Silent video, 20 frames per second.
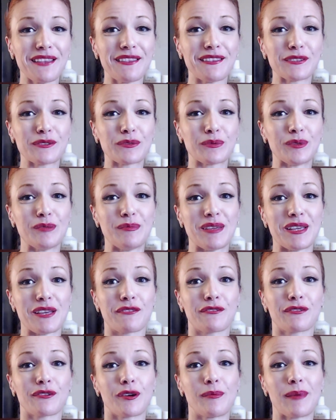this would be a
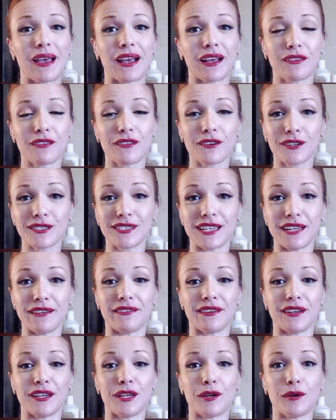throwback Thursday
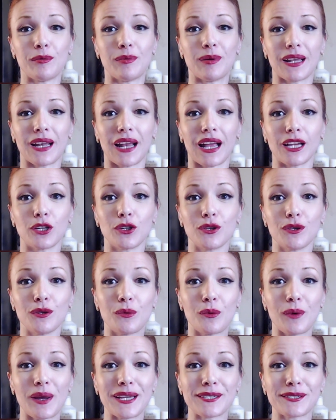video, but I couldn't
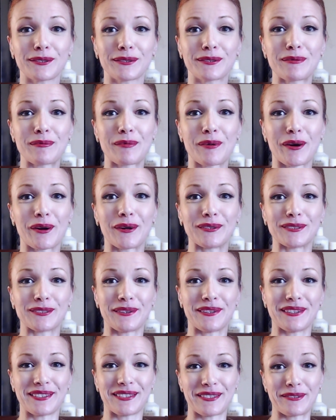wait till tomorrow. So
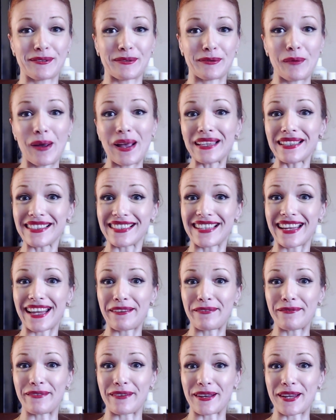this is a Wednesday
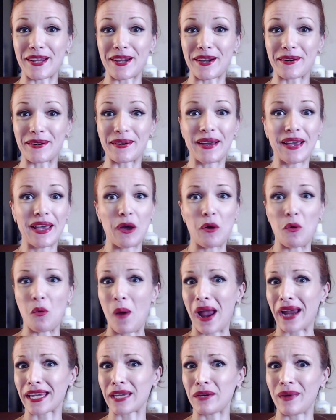video,
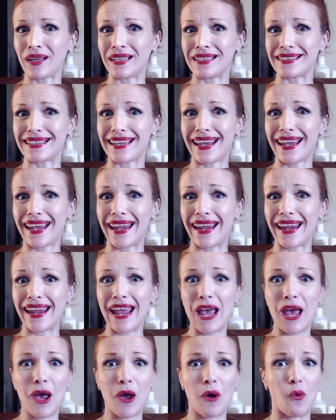Wacky Wednesday,
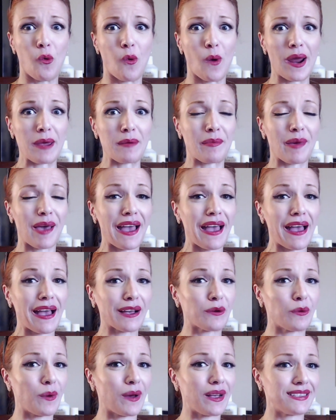Way Back
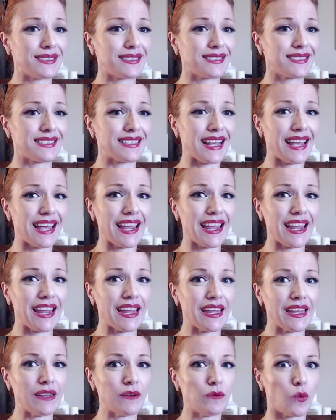
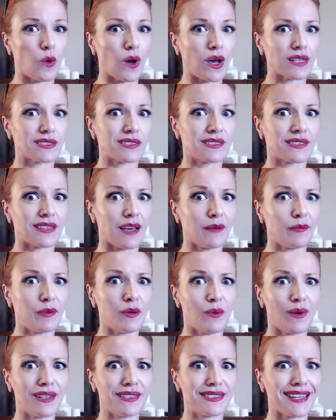Wednesday, Wasabi
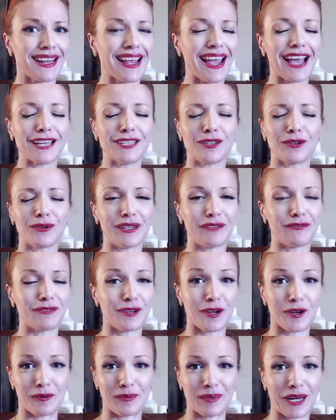Wednesday, I don't even
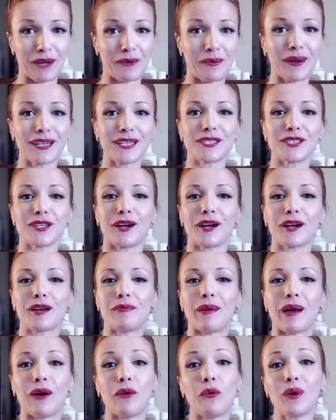know. But I want to talk
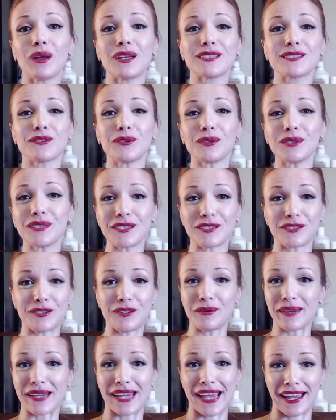about what is old is
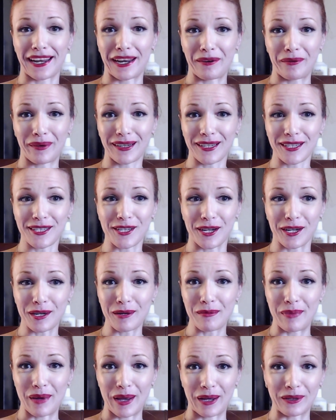new again. I want to talk
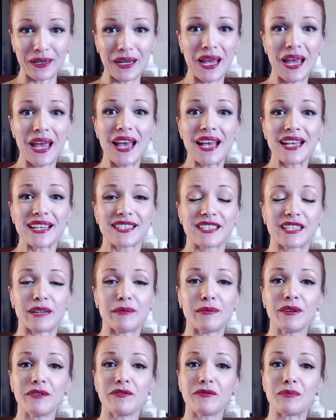about some
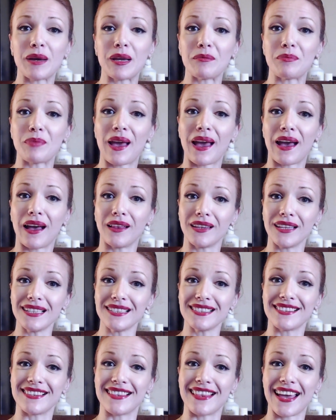of my
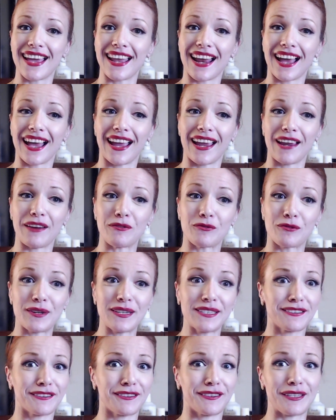palettes that I
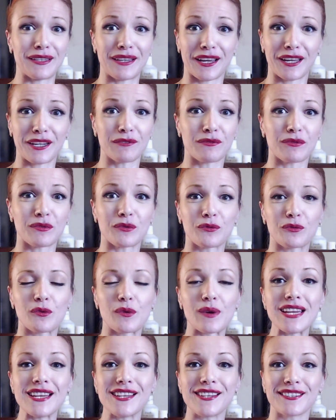recently kind of
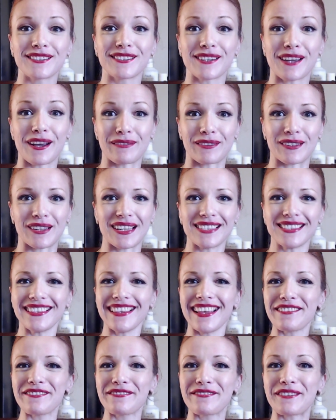rediscovered. Isn't
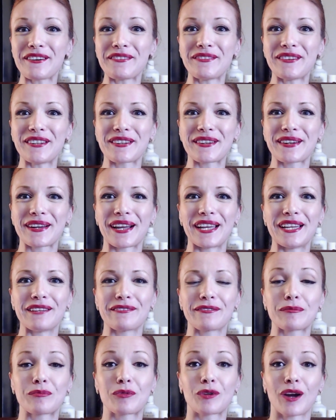that fun when you're kind of
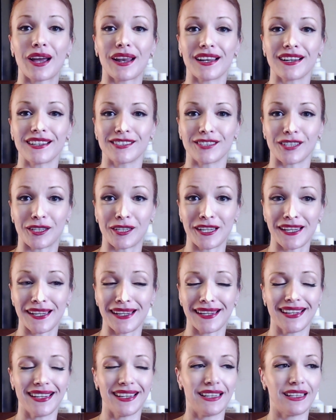a product junkie?